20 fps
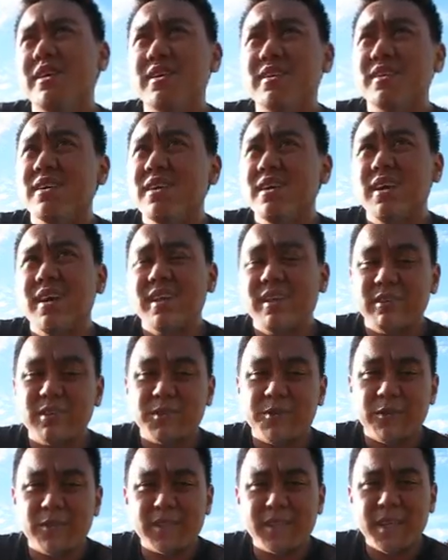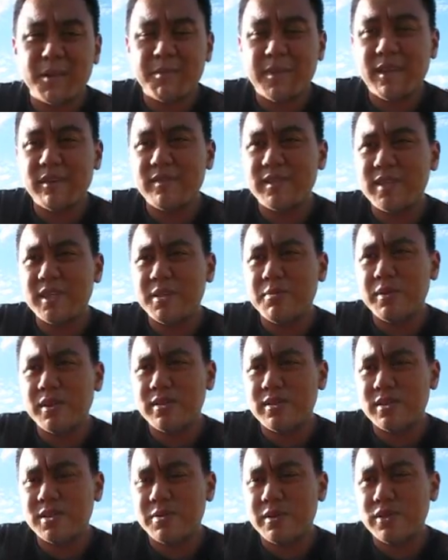and it was the first time they've seen me
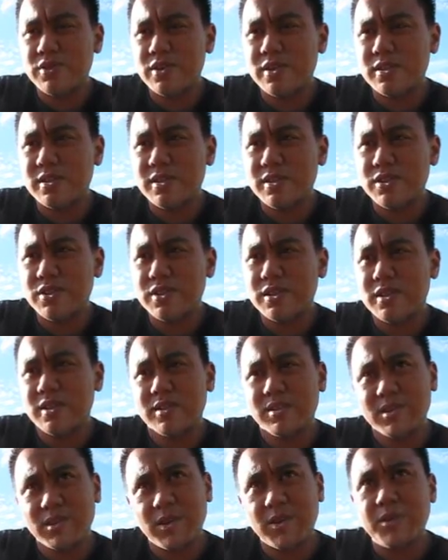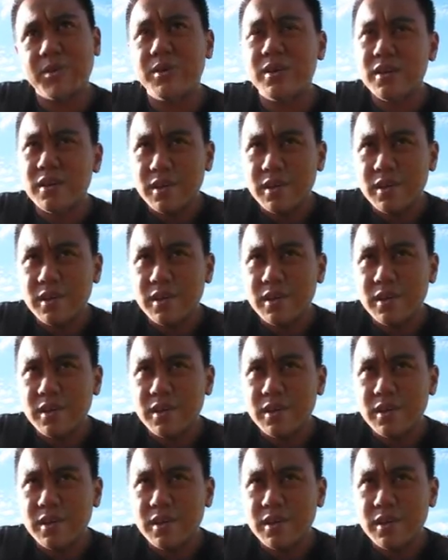since my transition, and so